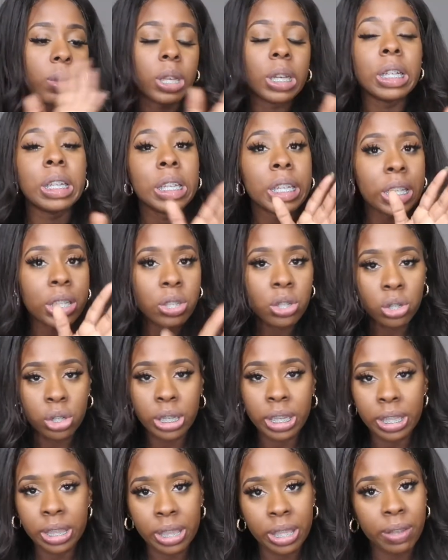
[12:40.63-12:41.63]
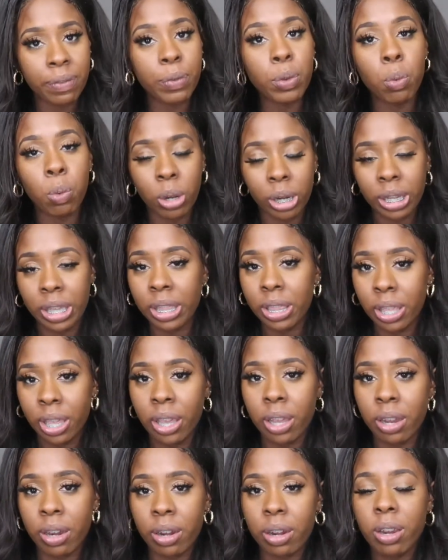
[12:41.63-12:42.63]
if you want to get the
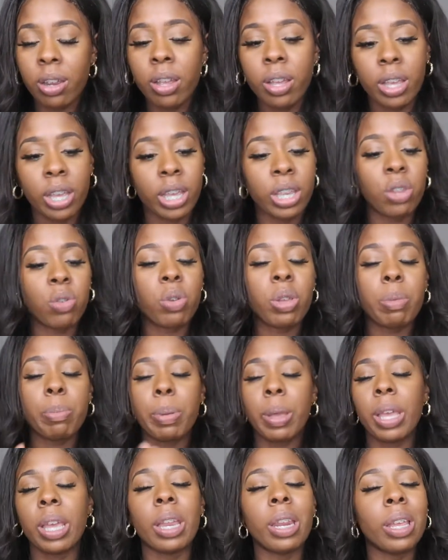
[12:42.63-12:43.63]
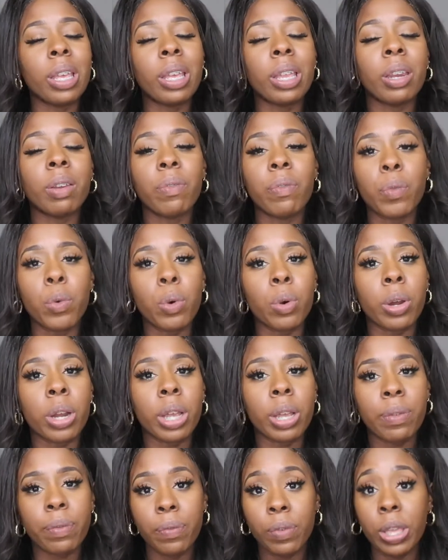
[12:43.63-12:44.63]
hair, and you can pay it in 4
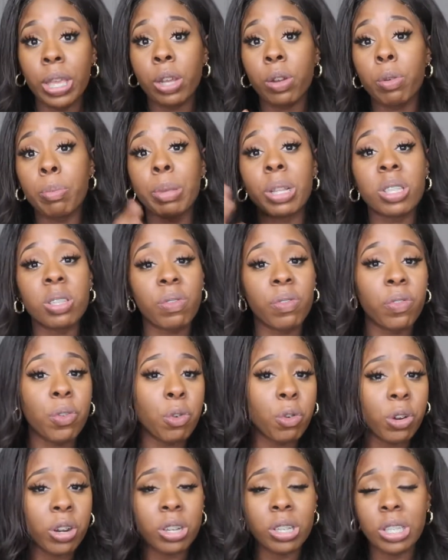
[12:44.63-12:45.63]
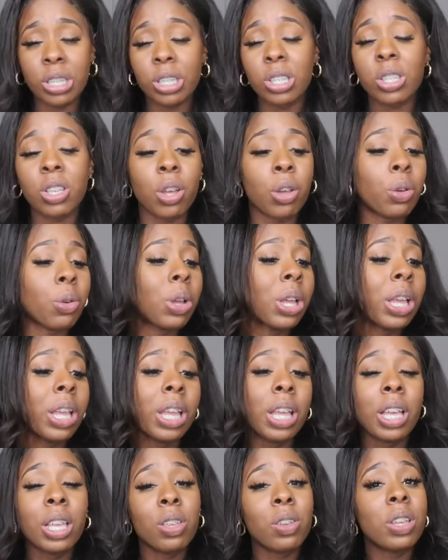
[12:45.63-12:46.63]
incremental fours. So
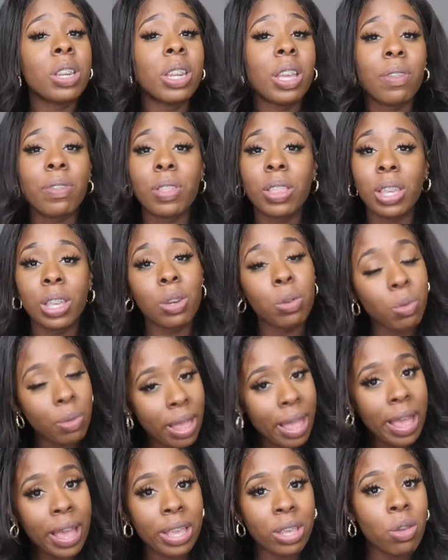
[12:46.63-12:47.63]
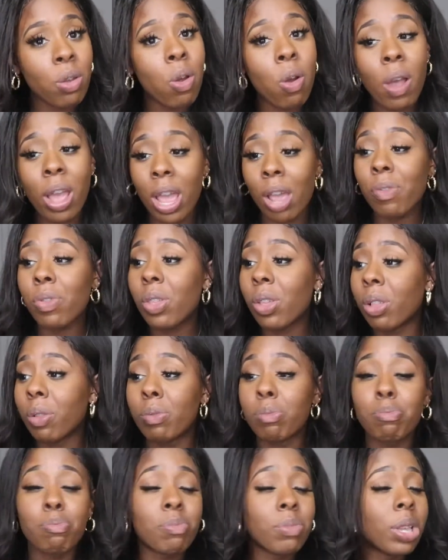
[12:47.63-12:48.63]
you can definitely do that. You don't have to
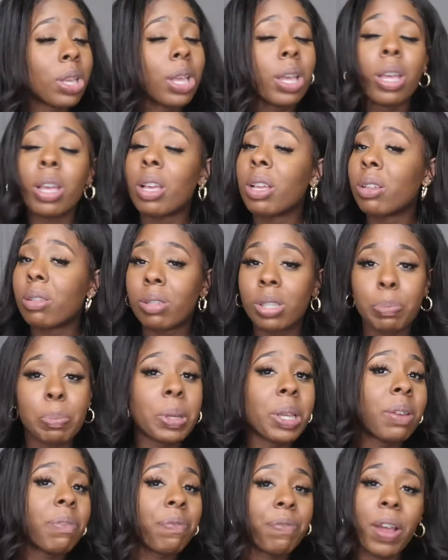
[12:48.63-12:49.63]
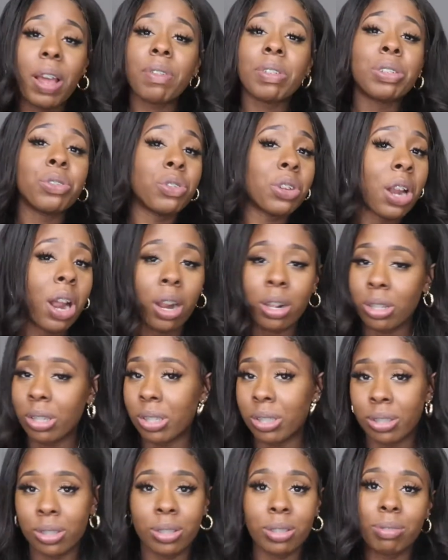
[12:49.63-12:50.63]
spend
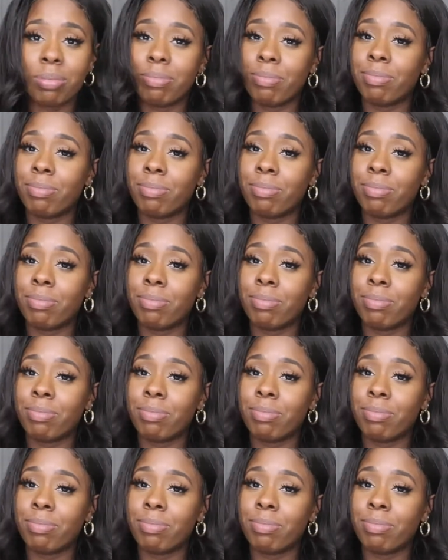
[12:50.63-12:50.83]
$500